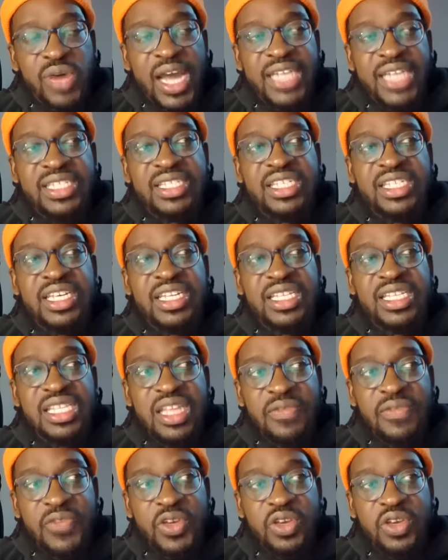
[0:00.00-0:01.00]
had
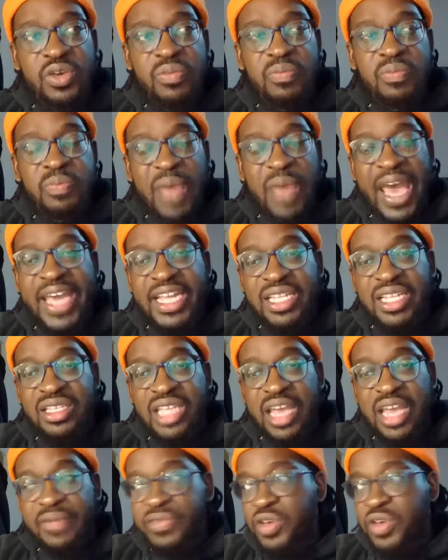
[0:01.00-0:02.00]
significant batting
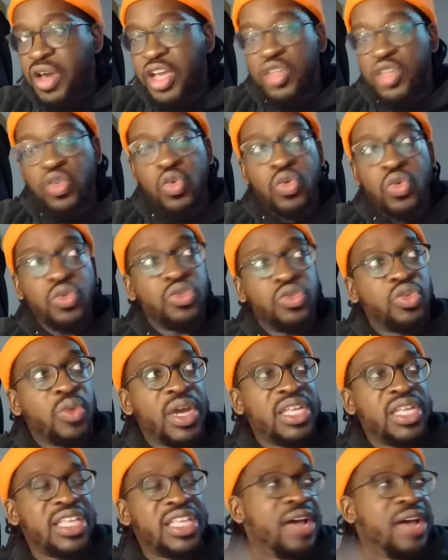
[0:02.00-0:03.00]
depth going all the
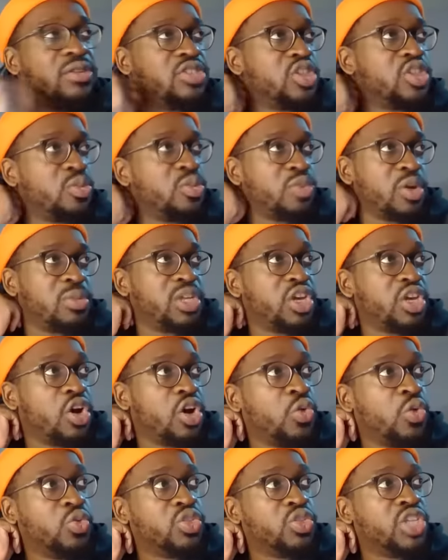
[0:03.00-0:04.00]
way down to probably
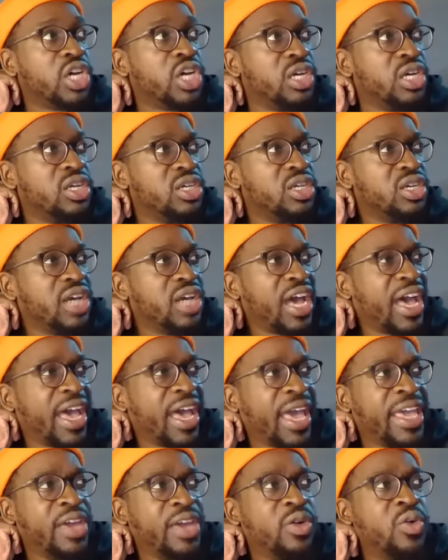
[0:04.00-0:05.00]
Holder at
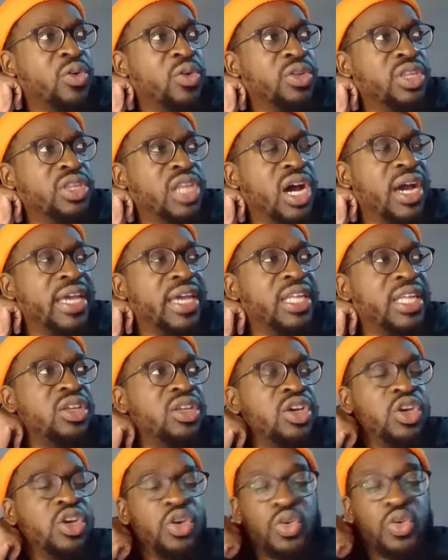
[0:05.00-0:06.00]
8 or 9,
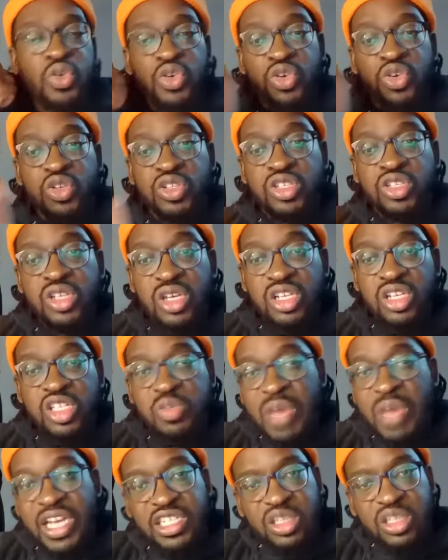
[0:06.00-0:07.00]
who could
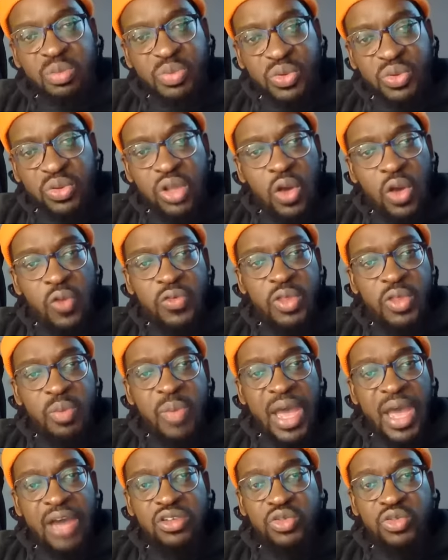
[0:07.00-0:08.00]
smash the ball over the
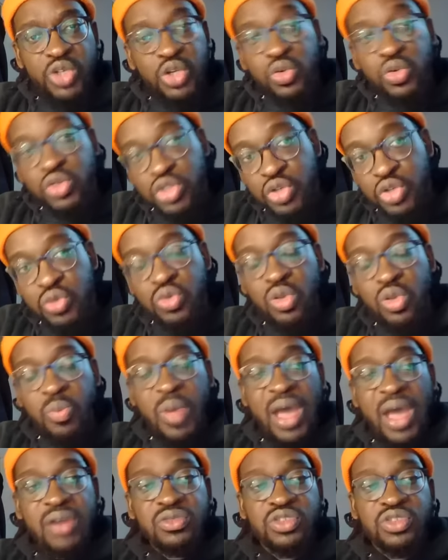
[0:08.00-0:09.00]
boundary or to the
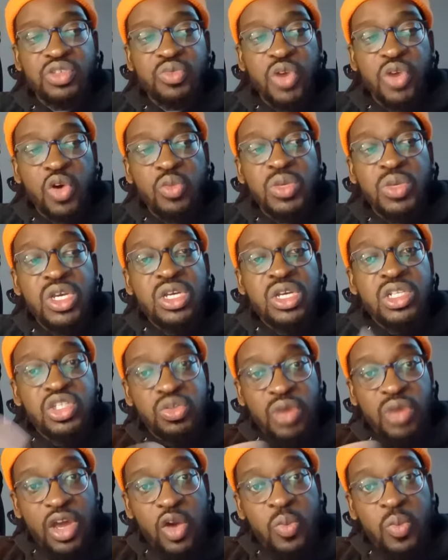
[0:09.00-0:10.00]
boundary rope to
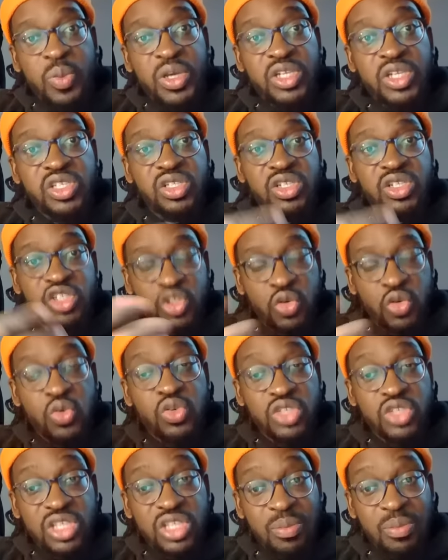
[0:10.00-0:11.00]
help us score
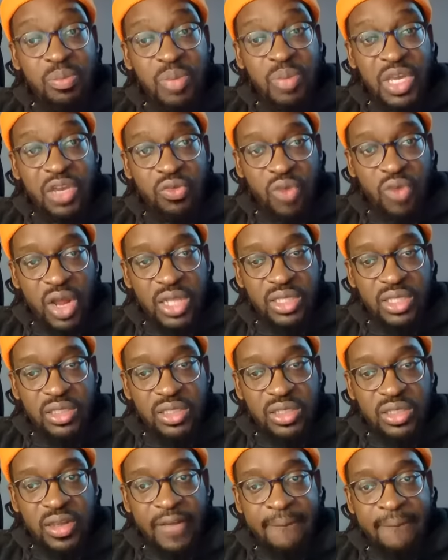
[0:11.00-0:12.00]
some big runs.